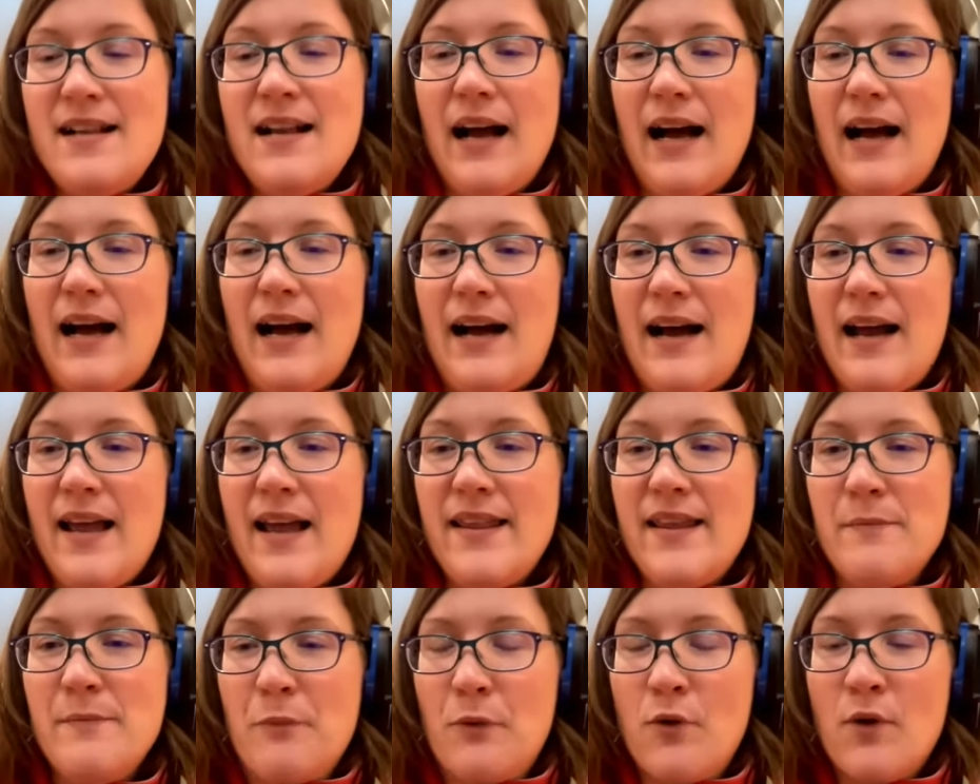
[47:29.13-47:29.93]

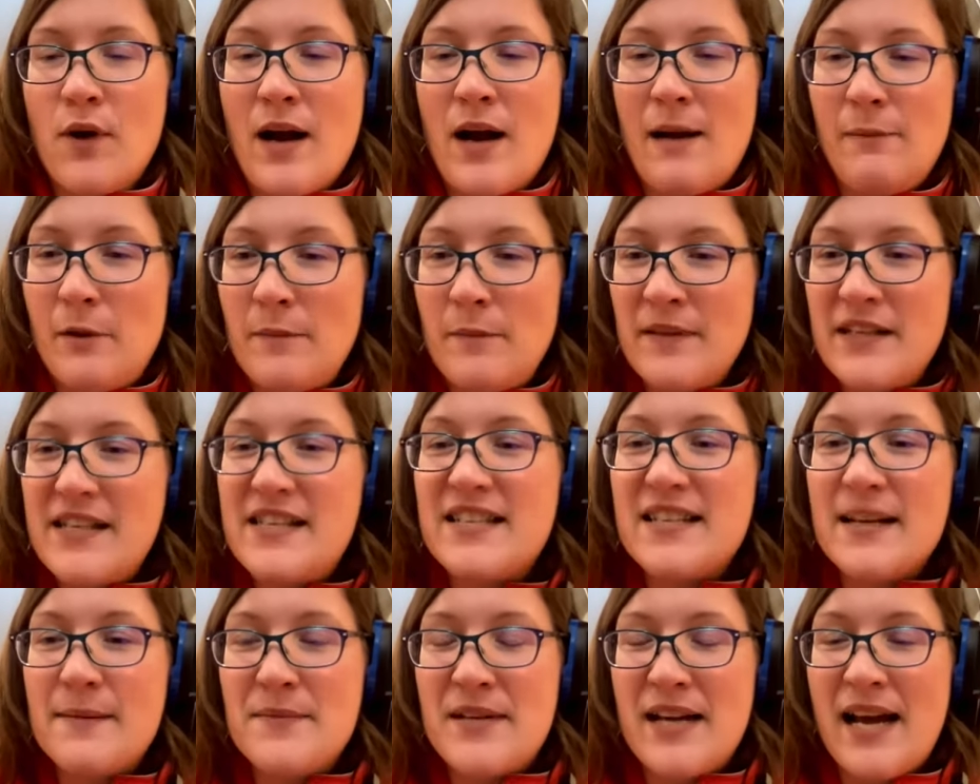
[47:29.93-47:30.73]
And then probably
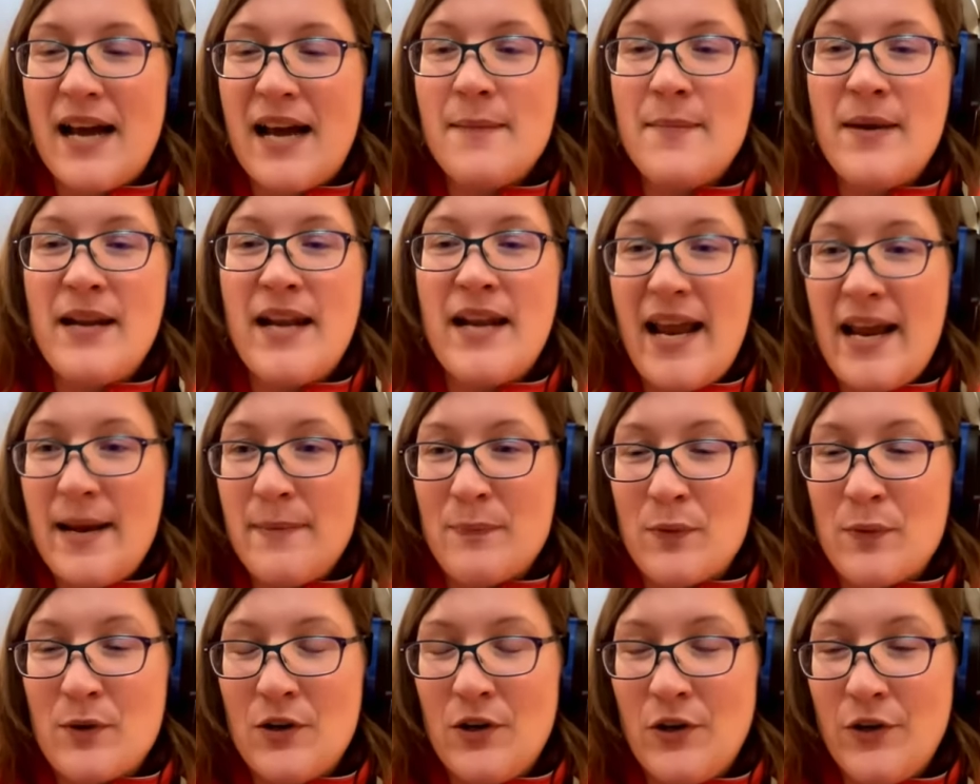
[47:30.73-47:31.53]
sometime in
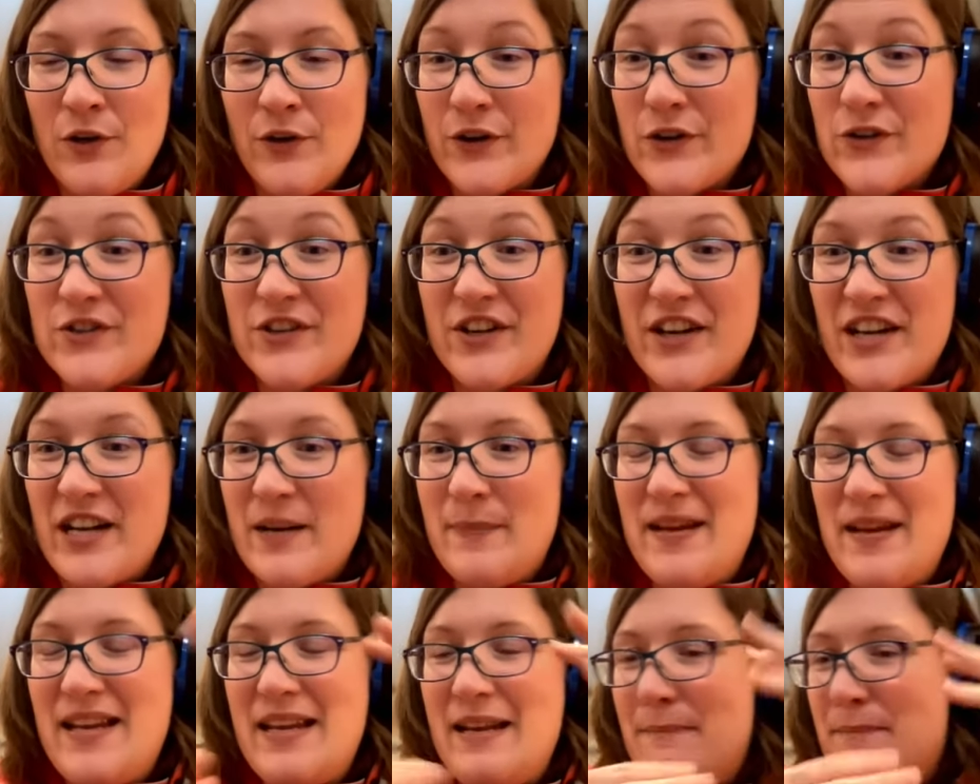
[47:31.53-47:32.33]
April, there's going to
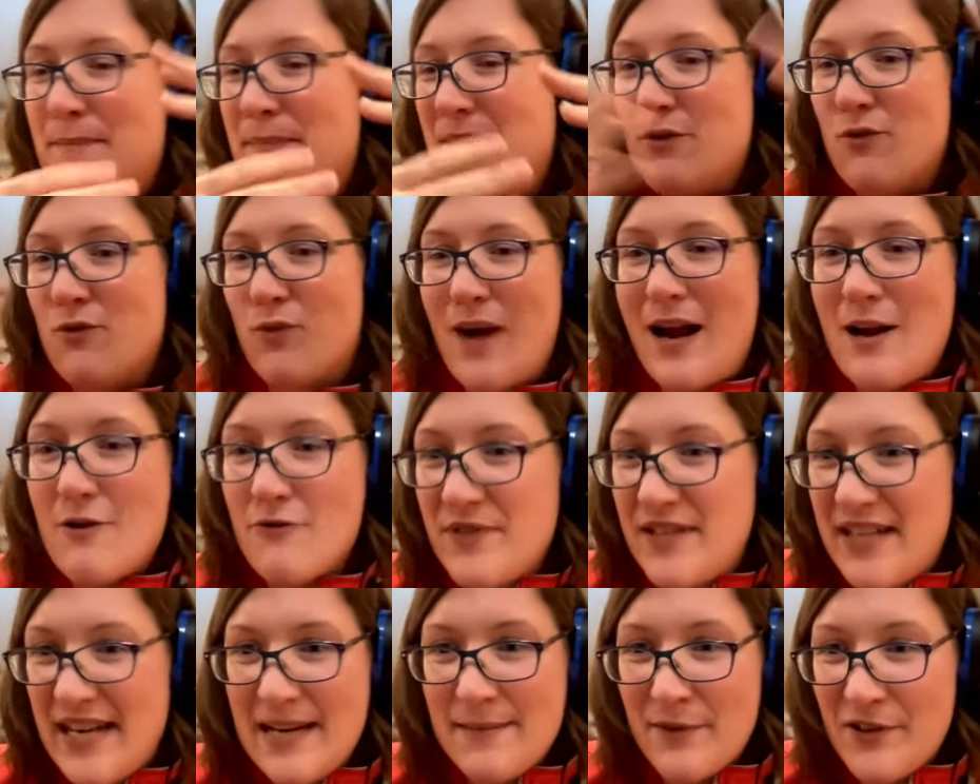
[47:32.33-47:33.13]
be big
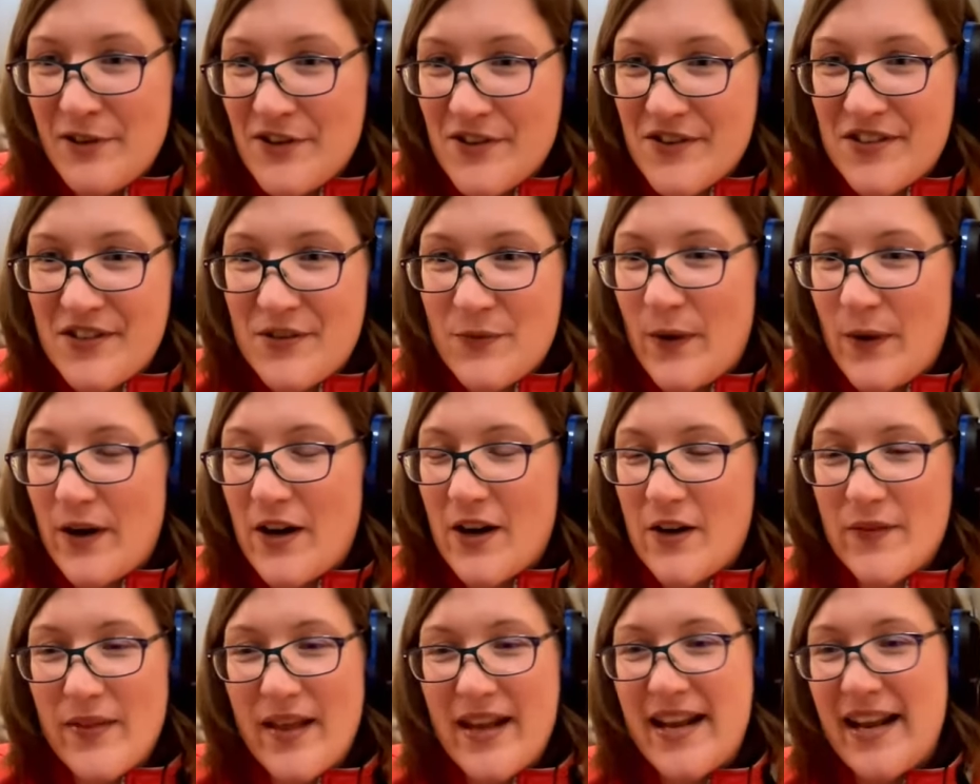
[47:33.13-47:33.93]
roundtables
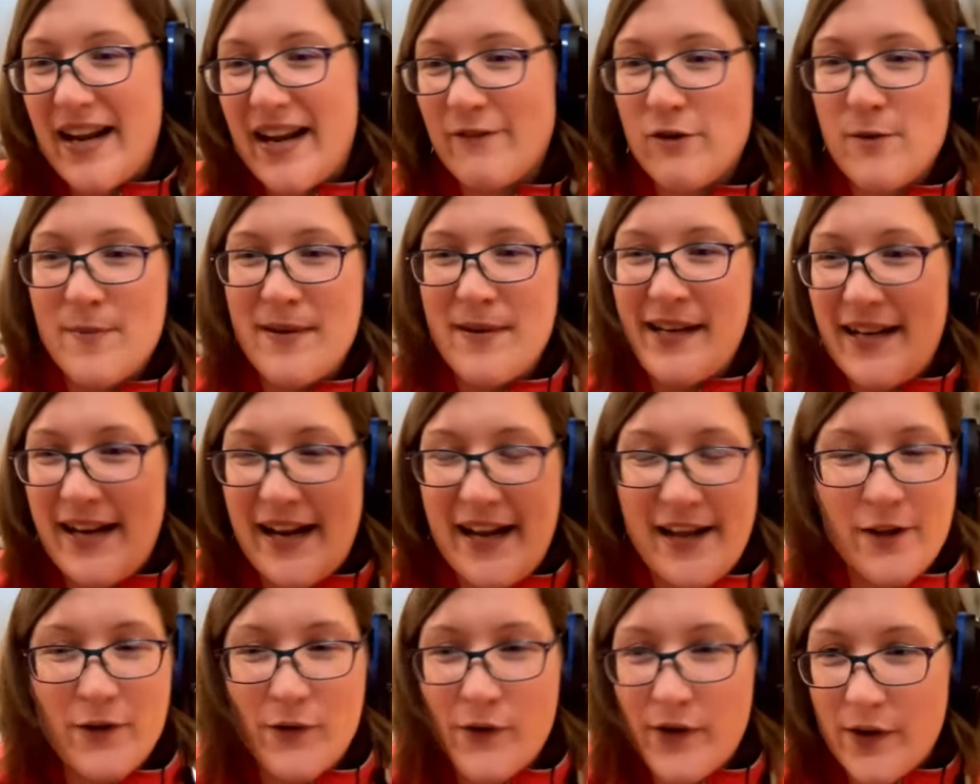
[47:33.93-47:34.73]
where they get everybody
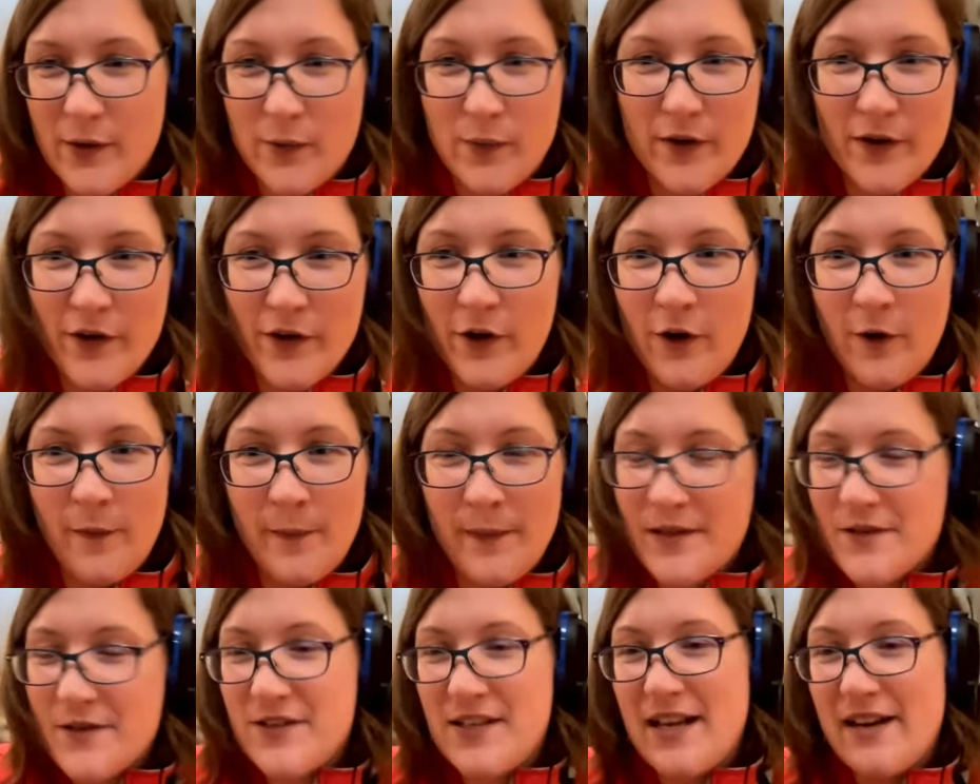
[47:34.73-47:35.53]
together in a room,
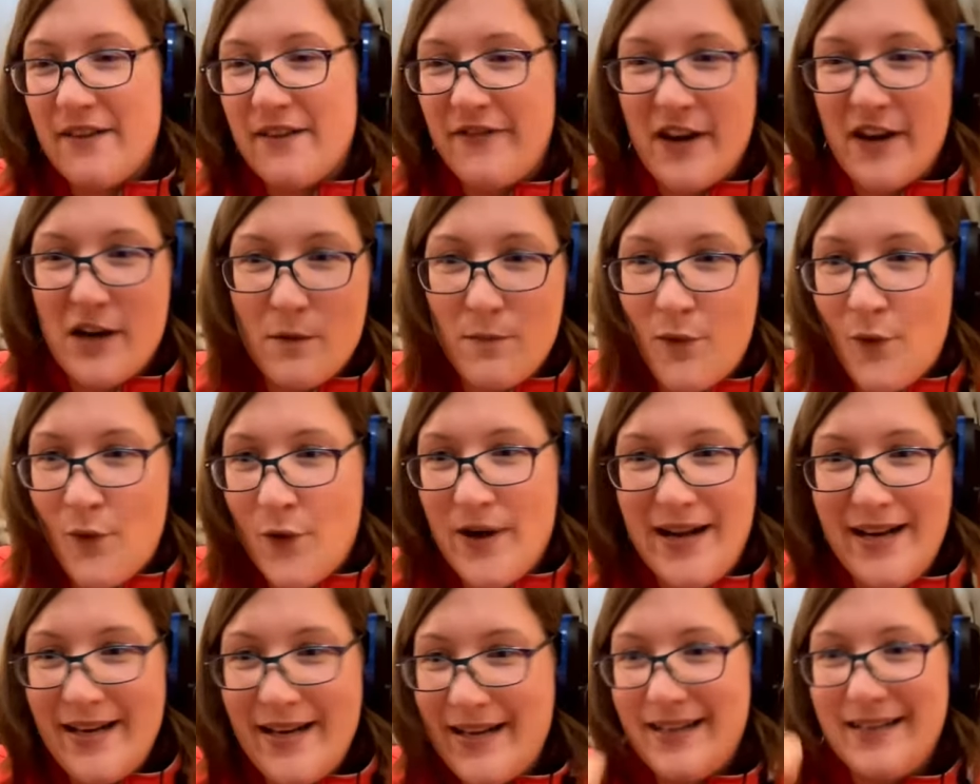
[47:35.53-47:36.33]
and there's a lot of finger
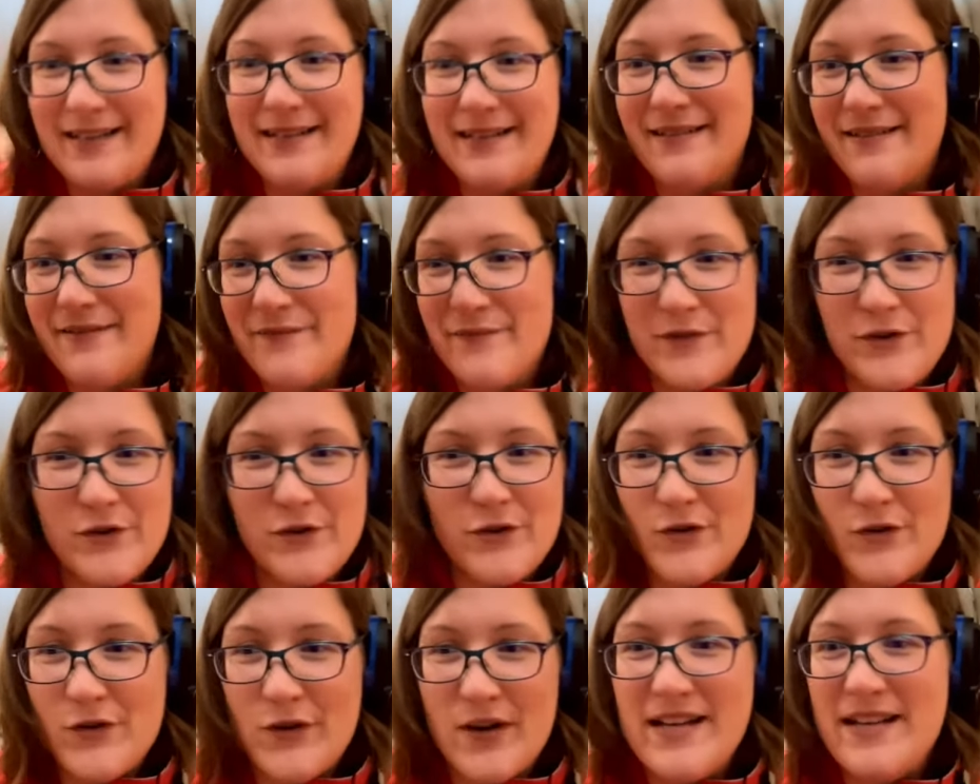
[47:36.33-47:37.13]
pointing and
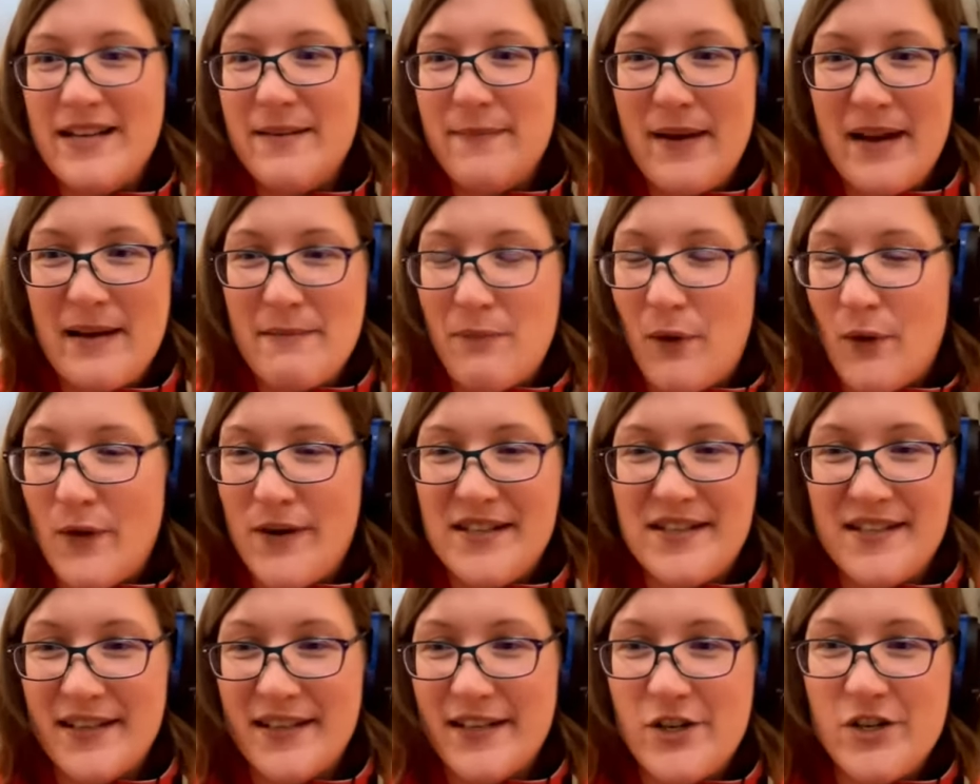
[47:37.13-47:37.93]
trying to make
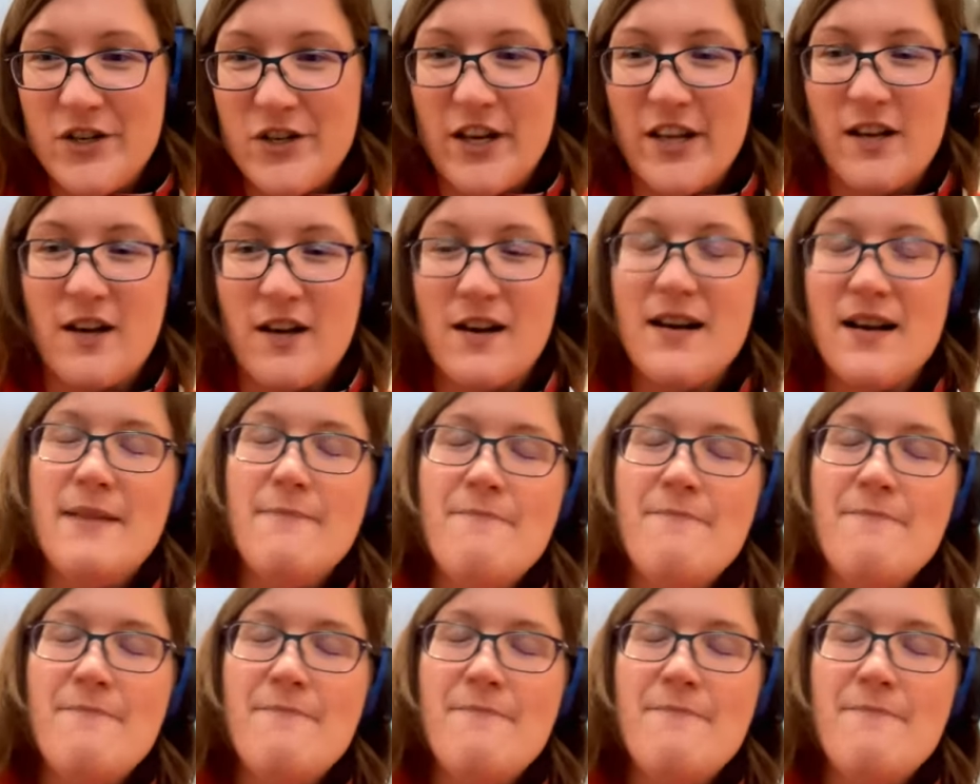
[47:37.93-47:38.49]
points on each other.